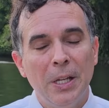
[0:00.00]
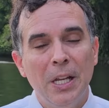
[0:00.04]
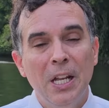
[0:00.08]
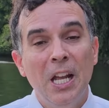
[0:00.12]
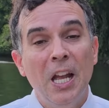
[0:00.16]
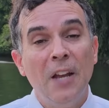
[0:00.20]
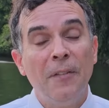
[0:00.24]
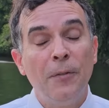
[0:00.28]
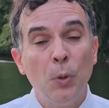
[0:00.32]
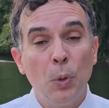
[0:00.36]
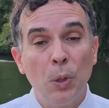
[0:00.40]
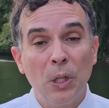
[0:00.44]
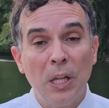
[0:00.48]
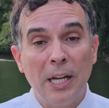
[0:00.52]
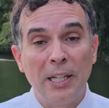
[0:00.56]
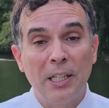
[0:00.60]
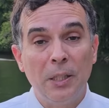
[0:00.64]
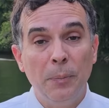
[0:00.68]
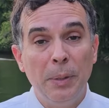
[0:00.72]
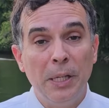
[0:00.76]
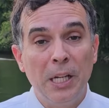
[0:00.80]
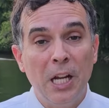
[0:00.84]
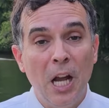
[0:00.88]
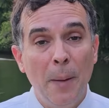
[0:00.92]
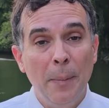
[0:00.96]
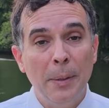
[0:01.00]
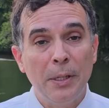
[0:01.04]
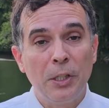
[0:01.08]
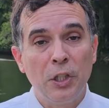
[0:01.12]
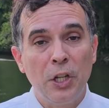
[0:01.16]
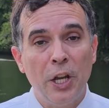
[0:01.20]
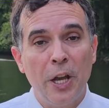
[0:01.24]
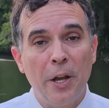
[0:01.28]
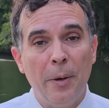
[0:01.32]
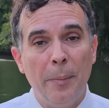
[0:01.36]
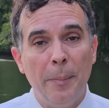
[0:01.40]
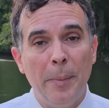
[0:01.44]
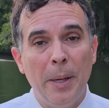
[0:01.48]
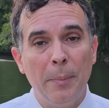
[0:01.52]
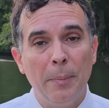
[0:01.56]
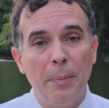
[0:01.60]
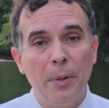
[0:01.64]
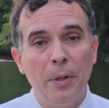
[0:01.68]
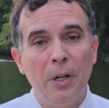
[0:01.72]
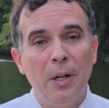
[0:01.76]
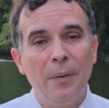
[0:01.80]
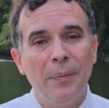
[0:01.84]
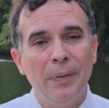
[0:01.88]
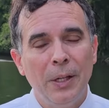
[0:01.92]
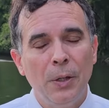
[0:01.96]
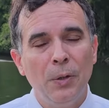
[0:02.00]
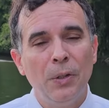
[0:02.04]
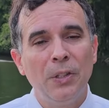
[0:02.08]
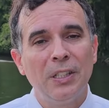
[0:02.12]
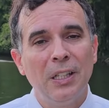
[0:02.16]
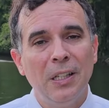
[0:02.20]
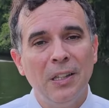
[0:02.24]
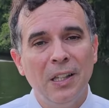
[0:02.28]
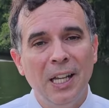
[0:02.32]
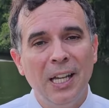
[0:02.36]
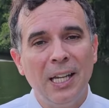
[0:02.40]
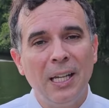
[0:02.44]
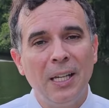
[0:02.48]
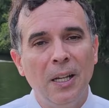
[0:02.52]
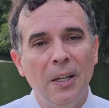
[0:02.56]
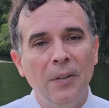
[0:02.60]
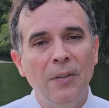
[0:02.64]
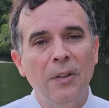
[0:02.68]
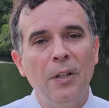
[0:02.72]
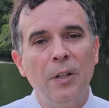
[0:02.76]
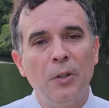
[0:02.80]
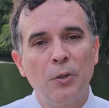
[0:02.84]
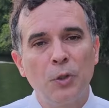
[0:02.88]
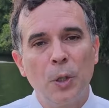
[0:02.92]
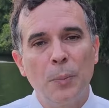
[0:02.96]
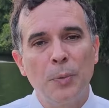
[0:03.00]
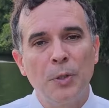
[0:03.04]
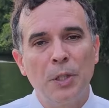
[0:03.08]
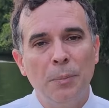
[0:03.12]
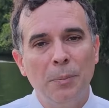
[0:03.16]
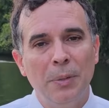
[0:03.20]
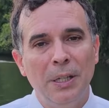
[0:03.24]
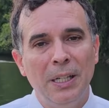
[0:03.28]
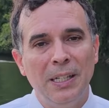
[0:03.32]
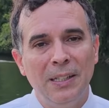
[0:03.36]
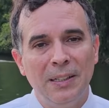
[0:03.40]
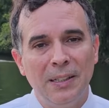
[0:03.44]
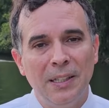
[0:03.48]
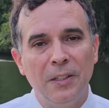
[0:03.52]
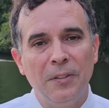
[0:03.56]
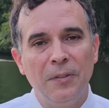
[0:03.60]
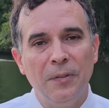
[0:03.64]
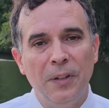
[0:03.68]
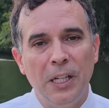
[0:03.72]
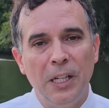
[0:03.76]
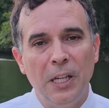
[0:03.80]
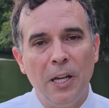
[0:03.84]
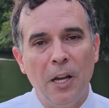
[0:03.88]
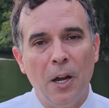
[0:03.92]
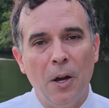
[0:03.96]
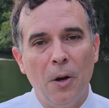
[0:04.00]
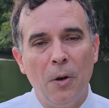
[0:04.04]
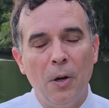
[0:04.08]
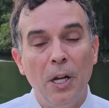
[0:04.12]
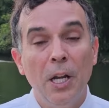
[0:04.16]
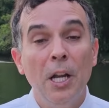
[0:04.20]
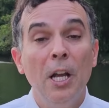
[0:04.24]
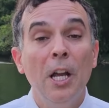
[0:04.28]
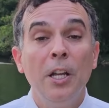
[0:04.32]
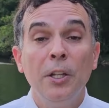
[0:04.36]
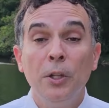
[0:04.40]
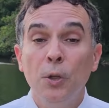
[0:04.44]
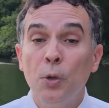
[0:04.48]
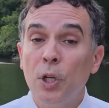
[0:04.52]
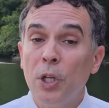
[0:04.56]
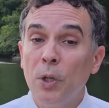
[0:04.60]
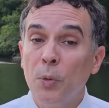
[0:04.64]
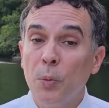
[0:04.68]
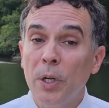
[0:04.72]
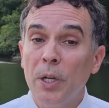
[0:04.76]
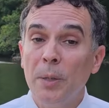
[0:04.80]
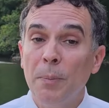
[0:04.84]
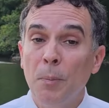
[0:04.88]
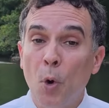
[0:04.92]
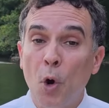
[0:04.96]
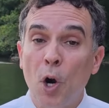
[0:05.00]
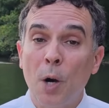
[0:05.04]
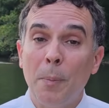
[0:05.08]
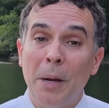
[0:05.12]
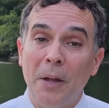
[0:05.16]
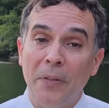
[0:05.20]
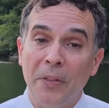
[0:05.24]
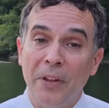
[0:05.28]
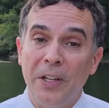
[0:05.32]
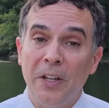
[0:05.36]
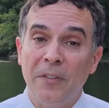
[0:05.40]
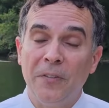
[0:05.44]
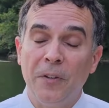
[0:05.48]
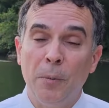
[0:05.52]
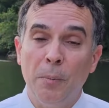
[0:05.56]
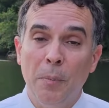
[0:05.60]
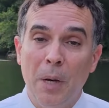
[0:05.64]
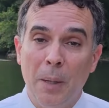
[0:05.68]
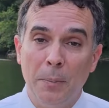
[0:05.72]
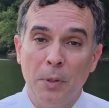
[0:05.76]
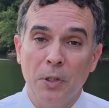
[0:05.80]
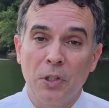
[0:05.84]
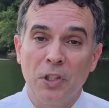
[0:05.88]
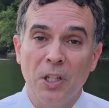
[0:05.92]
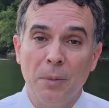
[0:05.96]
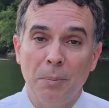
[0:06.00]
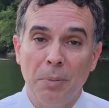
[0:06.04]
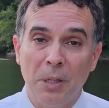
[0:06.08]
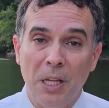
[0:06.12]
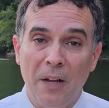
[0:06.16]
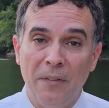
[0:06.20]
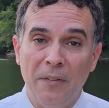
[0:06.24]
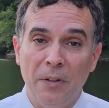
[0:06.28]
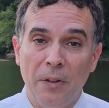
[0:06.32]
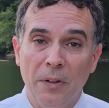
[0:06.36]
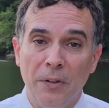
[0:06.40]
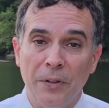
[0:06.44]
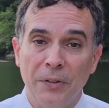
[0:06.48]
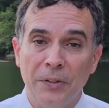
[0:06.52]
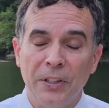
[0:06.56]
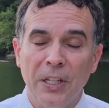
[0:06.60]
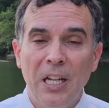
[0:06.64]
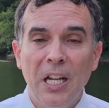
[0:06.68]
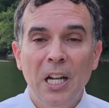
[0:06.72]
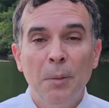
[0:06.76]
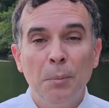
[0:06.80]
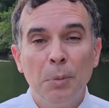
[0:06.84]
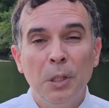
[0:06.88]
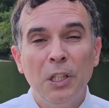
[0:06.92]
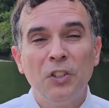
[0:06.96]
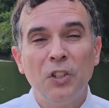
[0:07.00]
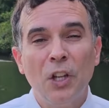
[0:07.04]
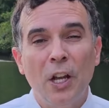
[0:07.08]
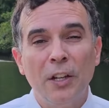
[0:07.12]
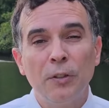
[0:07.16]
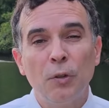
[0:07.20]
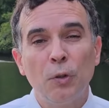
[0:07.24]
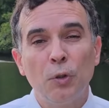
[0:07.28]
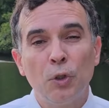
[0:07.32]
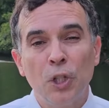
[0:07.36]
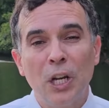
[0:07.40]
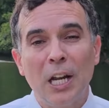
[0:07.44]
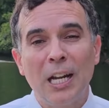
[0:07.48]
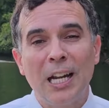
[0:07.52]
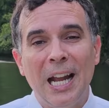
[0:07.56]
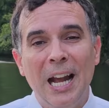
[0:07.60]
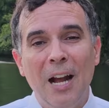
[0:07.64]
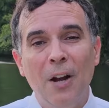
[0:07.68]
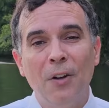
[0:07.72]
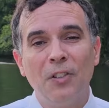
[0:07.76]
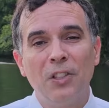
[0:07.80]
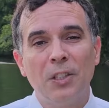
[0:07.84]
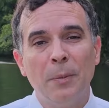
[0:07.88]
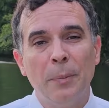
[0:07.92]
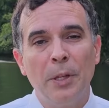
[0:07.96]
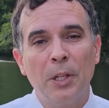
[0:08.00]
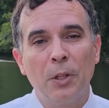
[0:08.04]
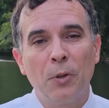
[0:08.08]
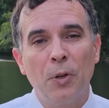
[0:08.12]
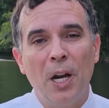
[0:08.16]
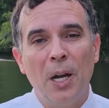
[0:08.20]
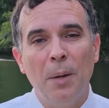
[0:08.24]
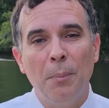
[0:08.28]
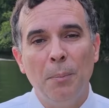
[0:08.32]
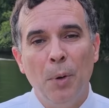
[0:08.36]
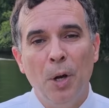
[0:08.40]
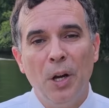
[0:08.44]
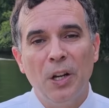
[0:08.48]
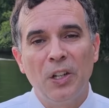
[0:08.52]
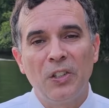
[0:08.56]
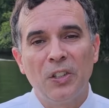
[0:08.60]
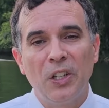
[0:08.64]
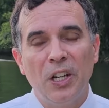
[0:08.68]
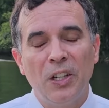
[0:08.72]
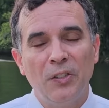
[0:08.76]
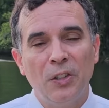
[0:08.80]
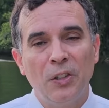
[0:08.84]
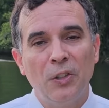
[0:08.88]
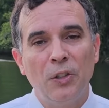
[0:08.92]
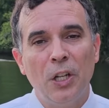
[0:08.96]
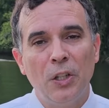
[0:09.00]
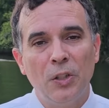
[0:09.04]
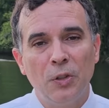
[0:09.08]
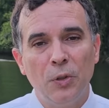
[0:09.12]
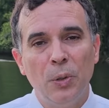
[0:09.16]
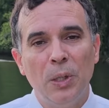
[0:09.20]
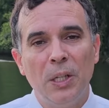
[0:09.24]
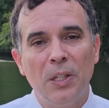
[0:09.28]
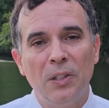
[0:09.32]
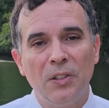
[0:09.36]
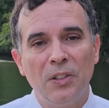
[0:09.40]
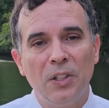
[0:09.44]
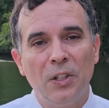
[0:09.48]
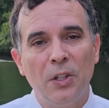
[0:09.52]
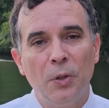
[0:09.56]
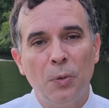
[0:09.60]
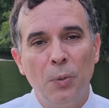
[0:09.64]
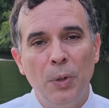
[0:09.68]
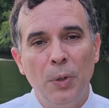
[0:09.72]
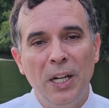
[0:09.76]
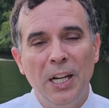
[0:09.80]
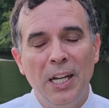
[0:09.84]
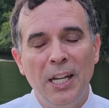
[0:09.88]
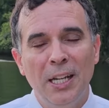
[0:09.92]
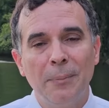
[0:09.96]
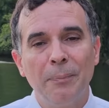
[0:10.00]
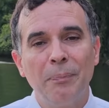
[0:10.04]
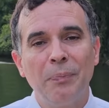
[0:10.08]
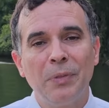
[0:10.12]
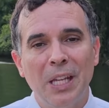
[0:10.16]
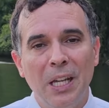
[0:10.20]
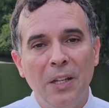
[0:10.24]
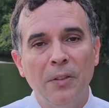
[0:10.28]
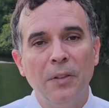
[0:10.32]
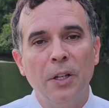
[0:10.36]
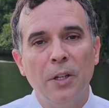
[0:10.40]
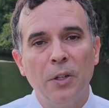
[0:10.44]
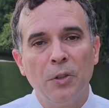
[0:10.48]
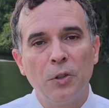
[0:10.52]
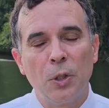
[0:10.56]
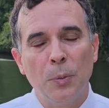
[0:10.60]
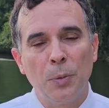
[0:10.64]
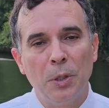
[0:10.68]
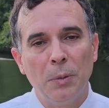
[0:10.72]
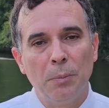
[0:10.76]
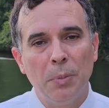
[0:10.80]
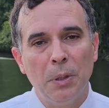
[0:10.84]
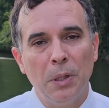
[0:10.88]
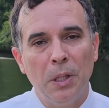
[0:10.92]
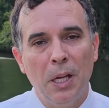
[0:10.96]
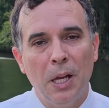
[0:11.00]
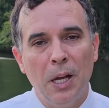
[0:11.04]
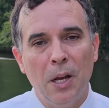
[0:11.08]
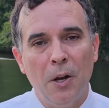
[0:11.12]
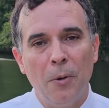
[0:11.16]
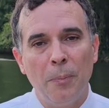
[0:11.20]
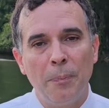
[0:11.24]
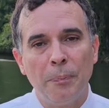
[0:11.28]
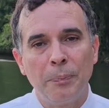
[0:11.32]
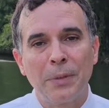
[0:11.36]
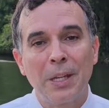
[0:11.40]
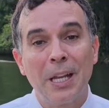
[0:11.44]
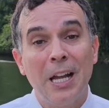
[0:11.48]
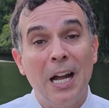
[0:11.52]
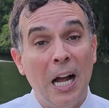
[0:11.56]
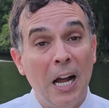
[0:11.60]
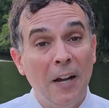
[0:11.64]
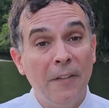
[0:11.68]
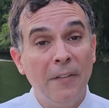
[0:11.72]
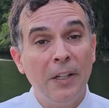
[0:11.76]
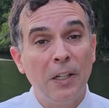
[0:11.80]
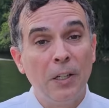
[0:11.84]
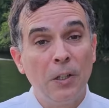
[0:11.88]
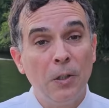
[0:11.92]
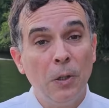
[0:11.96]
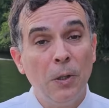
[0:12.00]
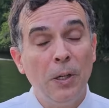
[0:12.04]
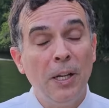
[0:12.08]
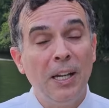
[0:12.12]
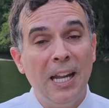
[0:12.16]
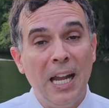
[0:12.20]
If you would like to become a channel member, there is a link in the description beneath this video. You can read more about the different membership levels. Please also check out some of the great books that I suggest you consider reading in the description below. I've included